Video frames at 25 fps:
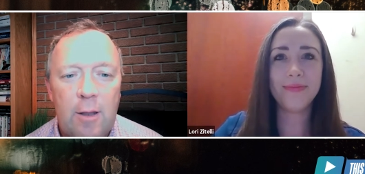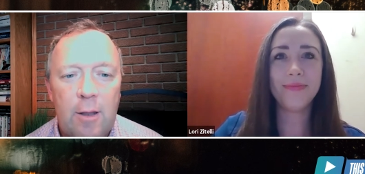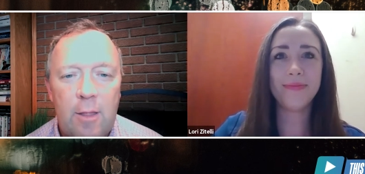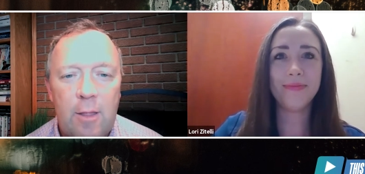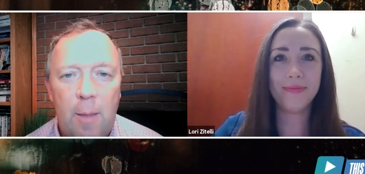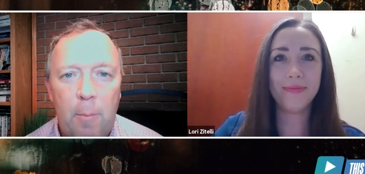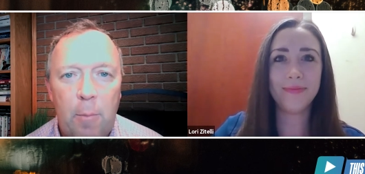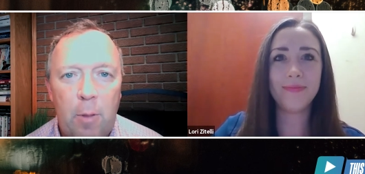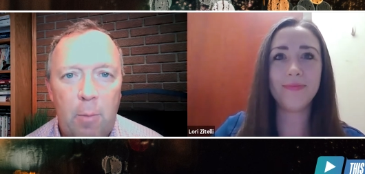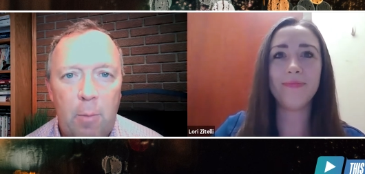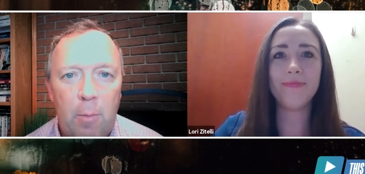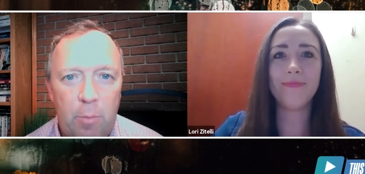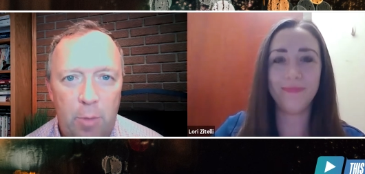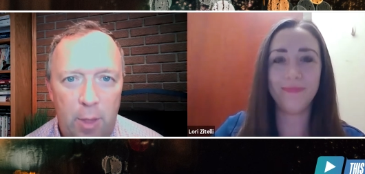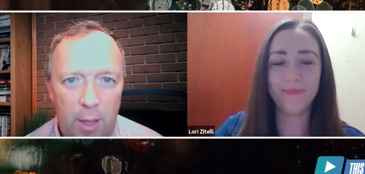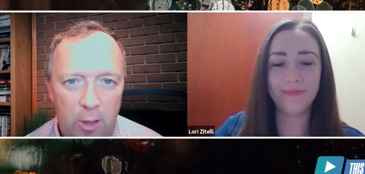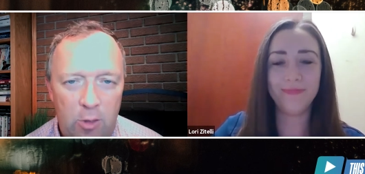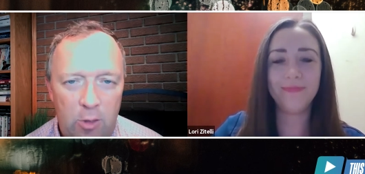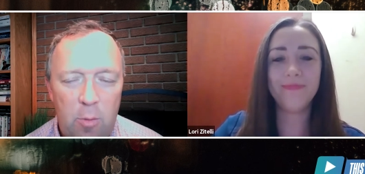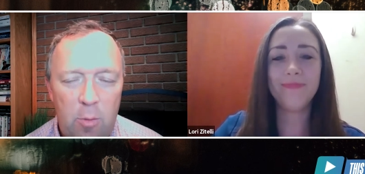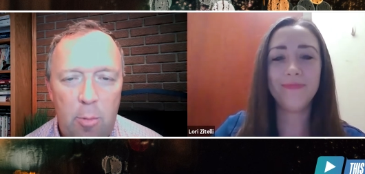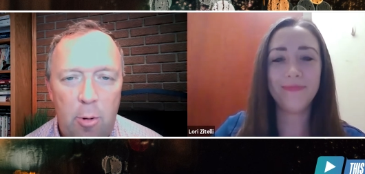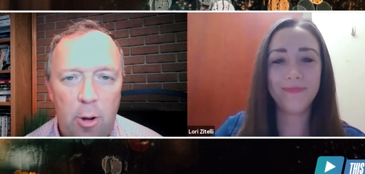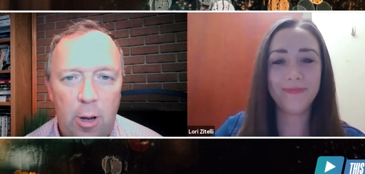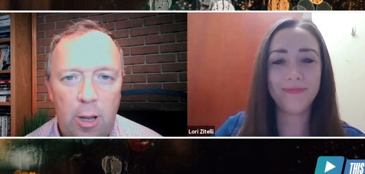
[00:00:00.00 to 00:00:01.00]
Speaker 1: Um, mm-hmm. Thanks for
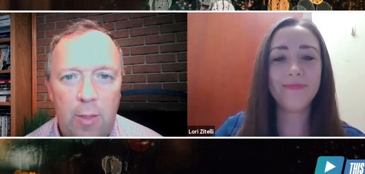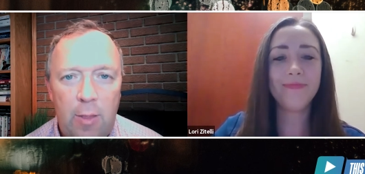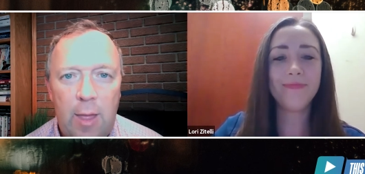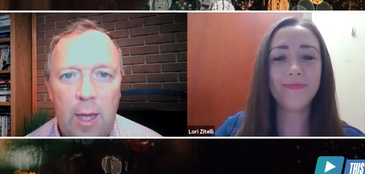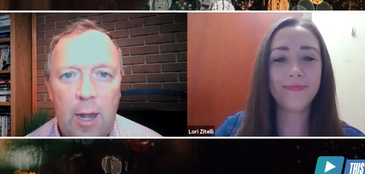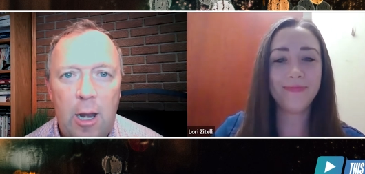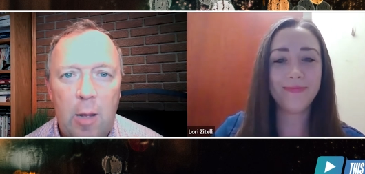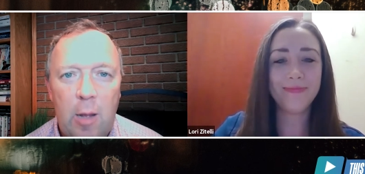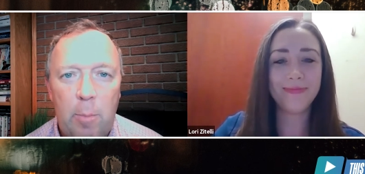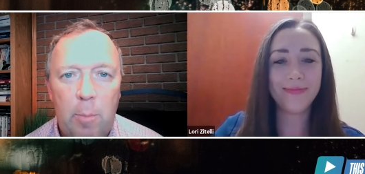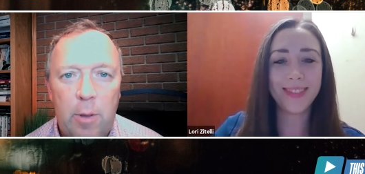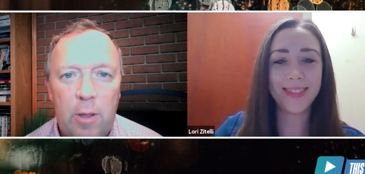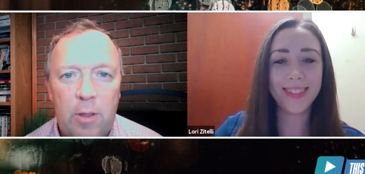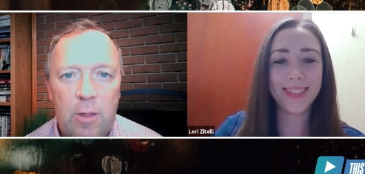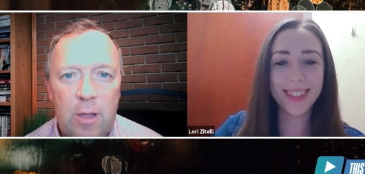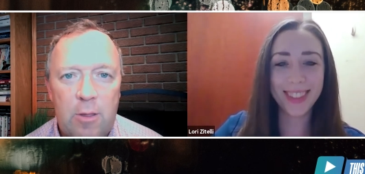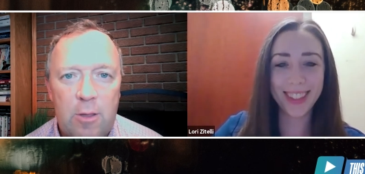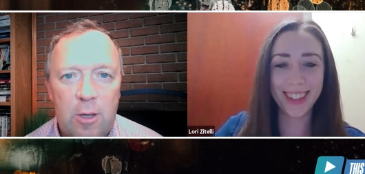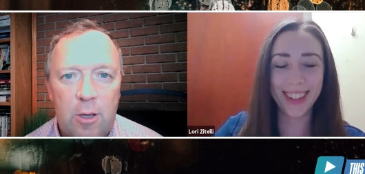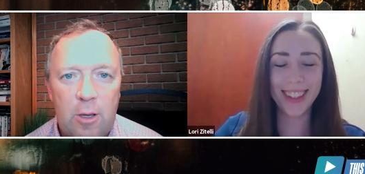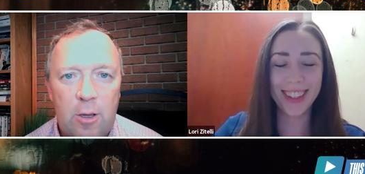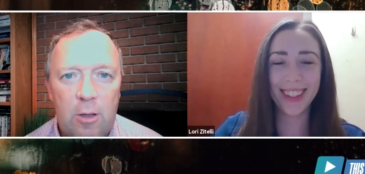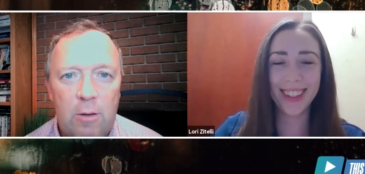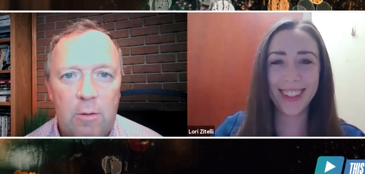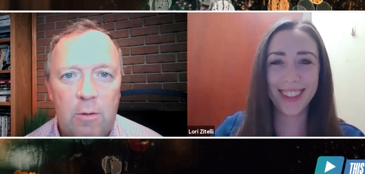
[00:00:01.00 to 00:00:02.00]
bringing that up because that's
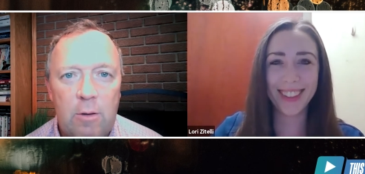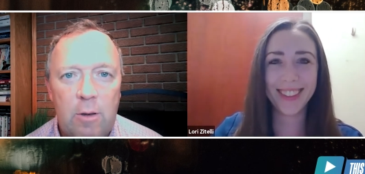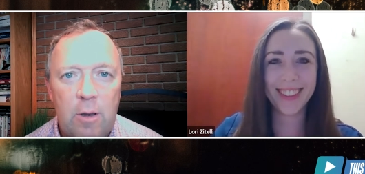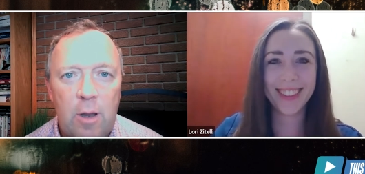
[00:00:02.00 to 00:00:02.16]
a good